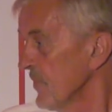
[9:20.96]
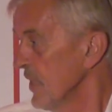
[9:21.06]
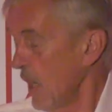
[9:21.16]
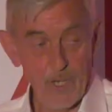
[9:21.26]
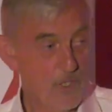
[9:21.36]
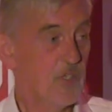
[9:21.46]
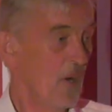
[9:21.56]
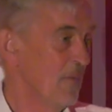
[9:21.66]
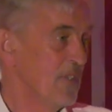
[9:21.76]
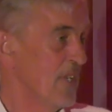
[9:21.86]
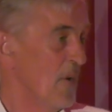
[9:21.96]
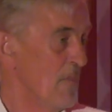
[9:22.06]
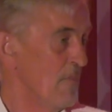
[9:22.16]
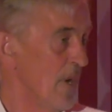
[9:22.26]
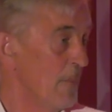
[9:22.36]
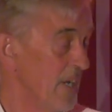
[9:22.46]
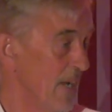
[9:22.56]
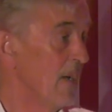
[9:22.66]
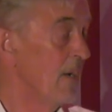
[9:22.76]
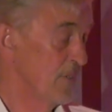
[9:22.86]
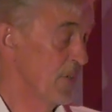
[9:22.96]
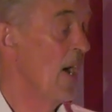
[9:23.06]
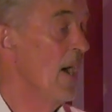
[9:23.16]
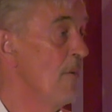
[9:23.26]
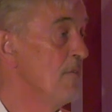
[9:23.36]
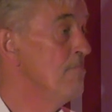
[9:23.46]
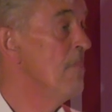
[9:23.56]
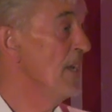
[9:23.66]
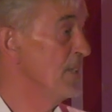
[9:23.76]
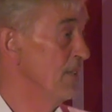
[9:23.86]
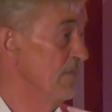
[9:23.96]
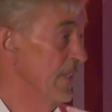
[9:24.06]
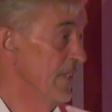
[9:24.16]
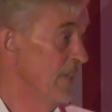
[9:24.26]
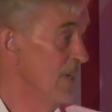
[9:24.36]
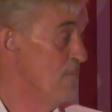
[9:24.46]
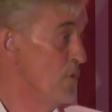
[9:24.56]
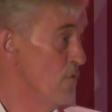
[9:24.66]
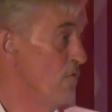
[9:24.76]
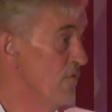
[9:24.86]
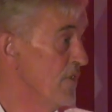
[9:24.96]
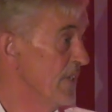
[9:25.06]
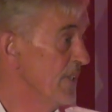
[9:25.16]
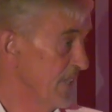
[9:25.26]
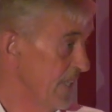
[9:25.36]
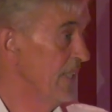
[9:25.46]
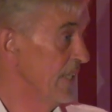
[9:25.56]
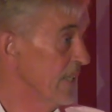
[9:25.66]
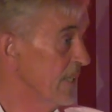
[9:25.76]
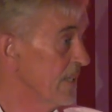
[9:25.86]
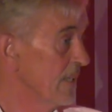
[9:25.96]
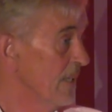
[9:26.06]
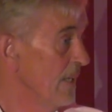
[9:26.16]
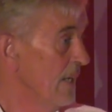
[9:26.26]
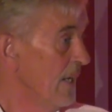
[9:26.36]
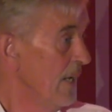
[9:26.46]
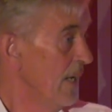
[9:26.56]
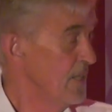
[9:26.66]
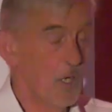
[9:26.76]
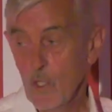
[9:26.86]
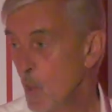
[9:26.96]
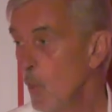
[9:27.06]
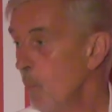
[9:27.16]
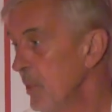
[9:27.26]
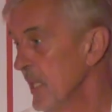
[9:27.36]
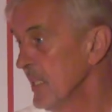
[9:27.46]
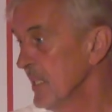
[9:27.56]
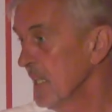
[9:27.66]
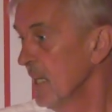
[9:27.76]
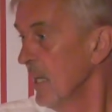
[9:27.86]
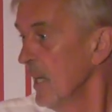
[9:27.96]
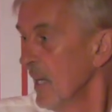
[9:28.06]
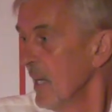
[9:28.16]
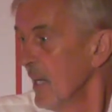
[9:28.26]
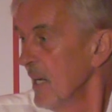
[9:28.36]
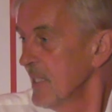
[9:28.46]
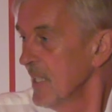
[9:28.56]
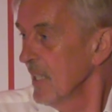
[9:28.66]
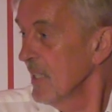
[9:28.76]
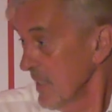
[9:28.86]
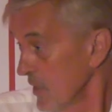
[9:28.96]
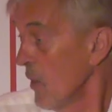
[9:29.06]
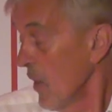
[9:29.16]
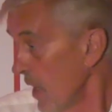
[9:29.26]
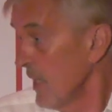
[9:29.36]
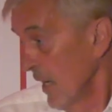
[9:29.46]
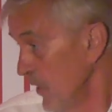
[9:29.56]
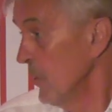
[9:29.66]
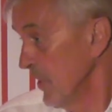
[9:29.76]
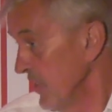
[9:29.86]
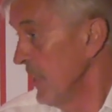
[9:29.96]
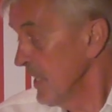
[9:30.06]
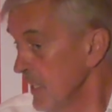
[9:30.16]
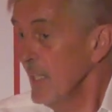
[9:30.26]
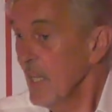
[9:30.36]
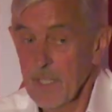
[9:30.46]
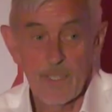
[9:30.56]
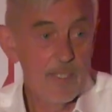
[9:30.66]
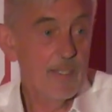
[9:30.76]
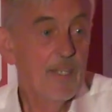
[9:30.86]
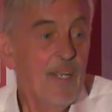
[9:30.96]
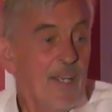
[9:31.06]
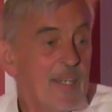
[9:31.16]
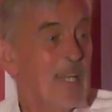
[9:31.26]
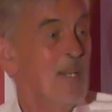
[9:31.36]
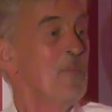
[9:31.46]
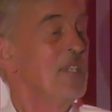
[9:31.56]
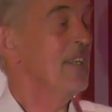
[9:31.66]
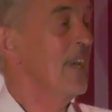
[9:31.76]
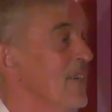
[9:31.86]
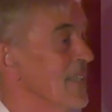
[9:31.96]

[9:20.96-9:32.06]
So I was so impressed. I mean, I was massively moved to see this. So I called Peter. I said, okay, so I know what you did. Yeah, he said, let me tell you how I